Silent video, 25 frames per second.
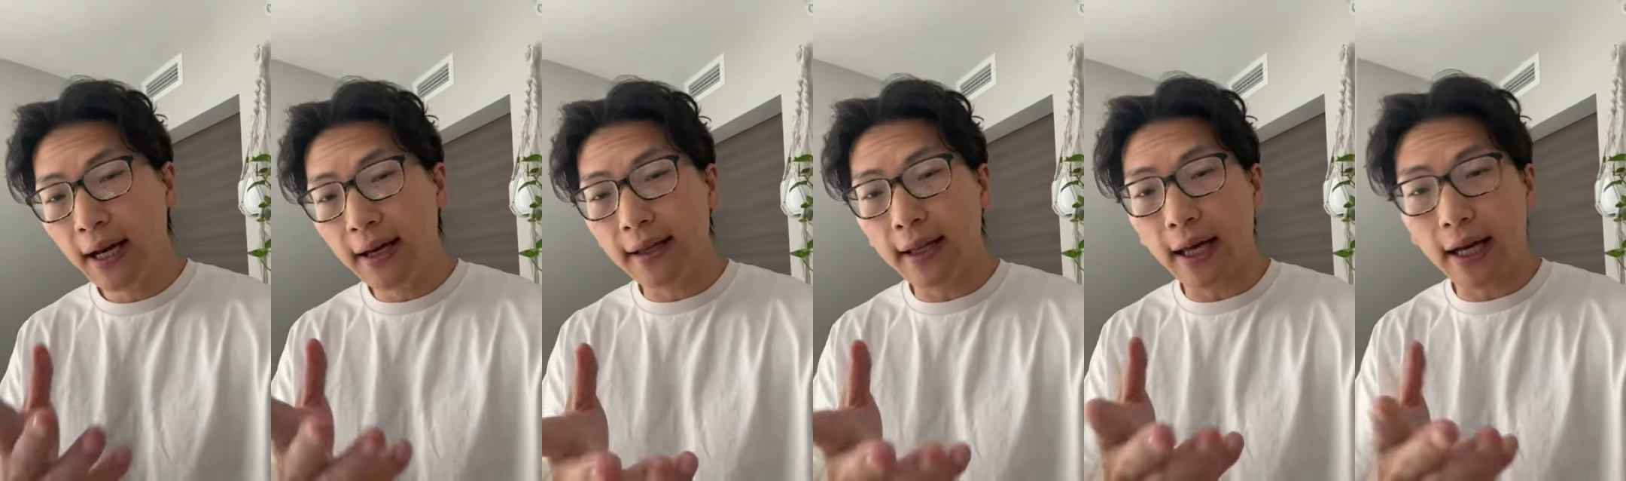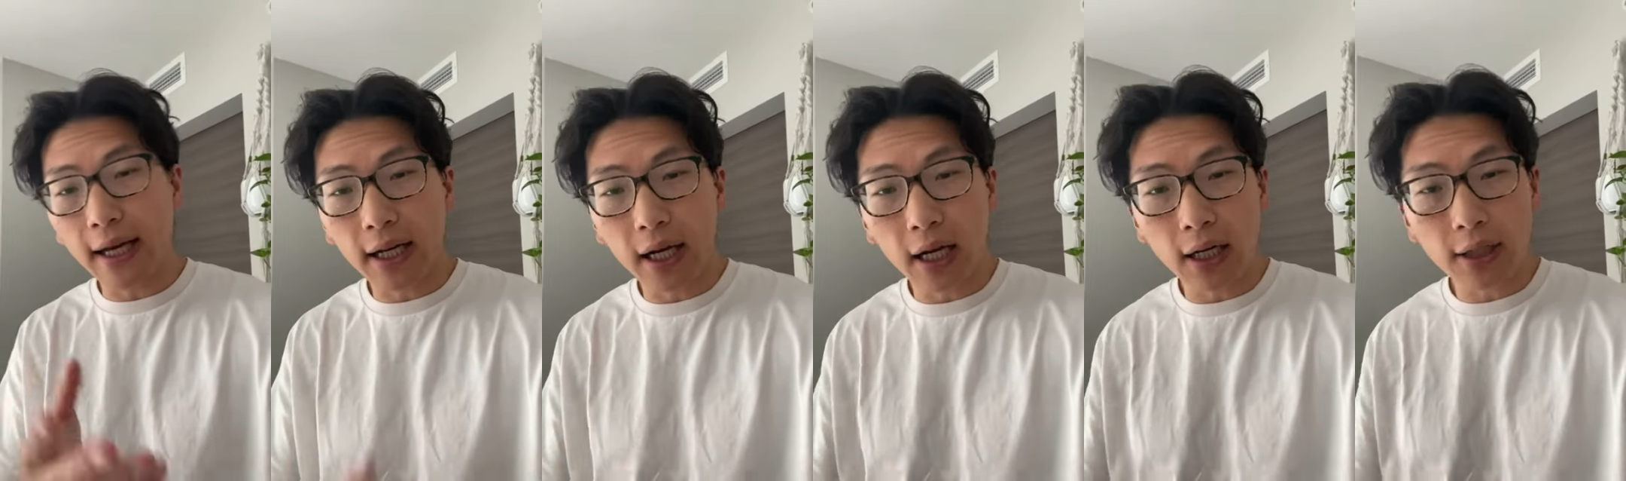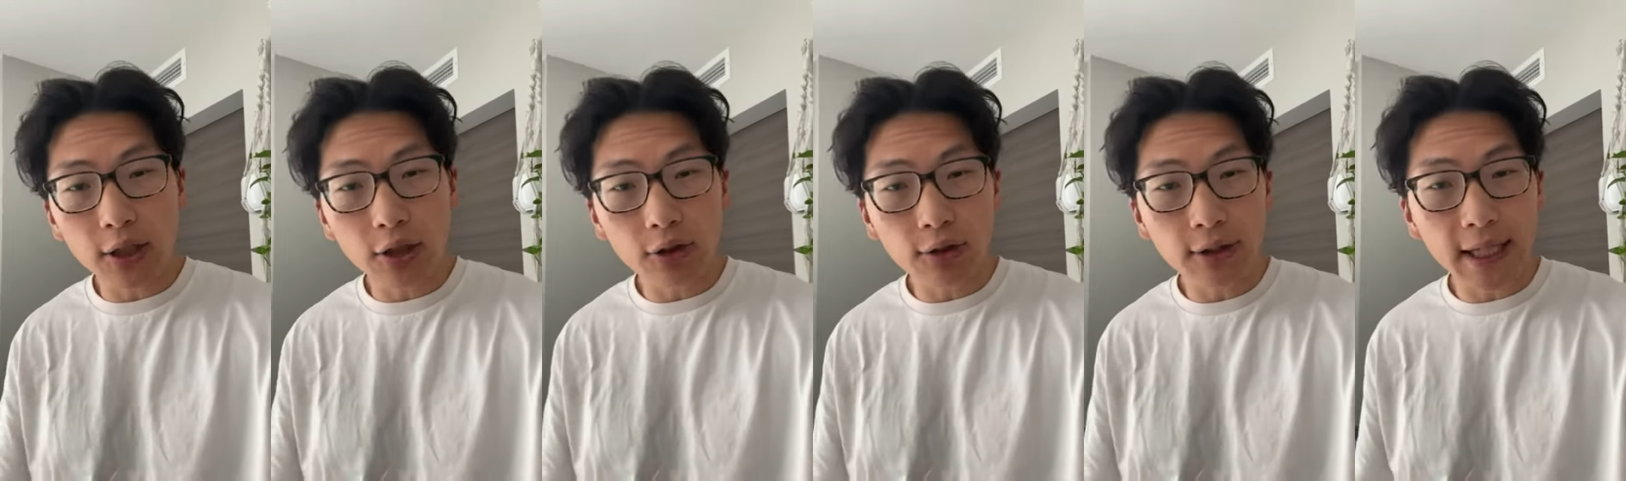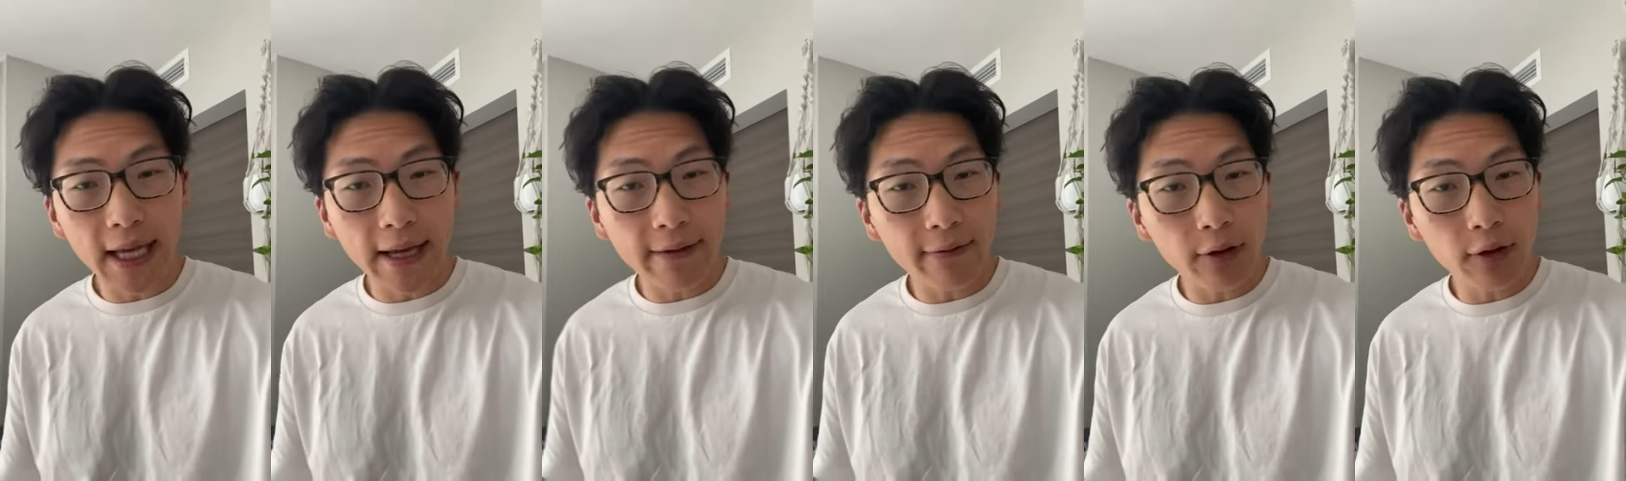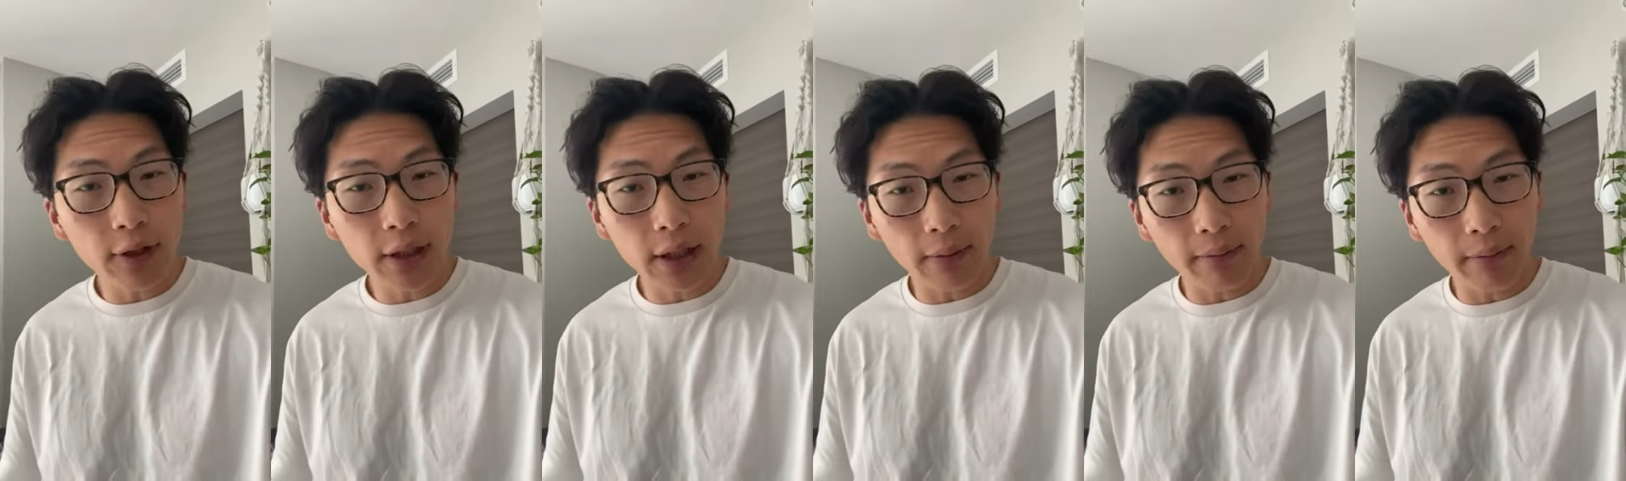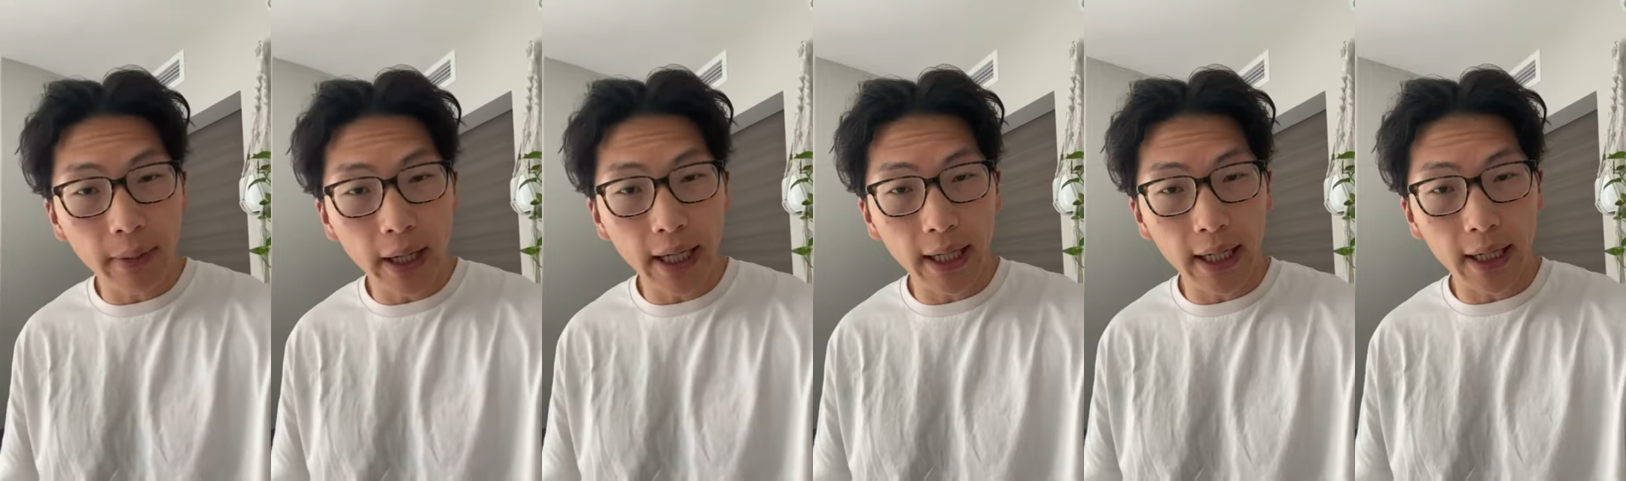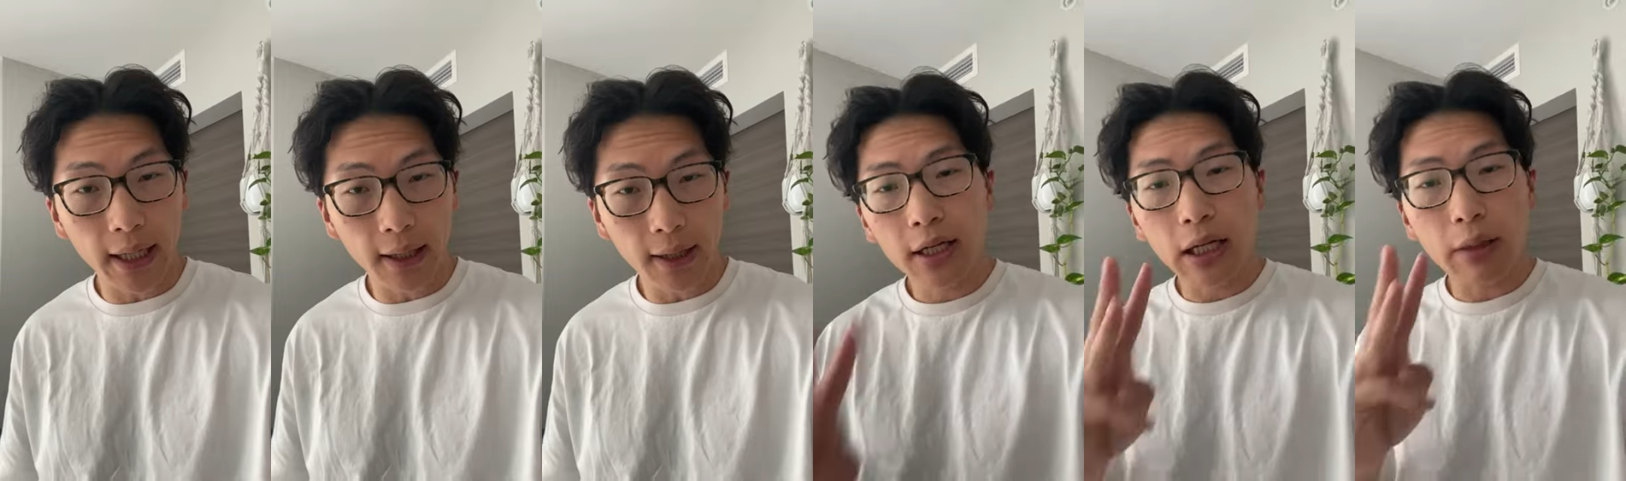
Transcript: that can also save you some money.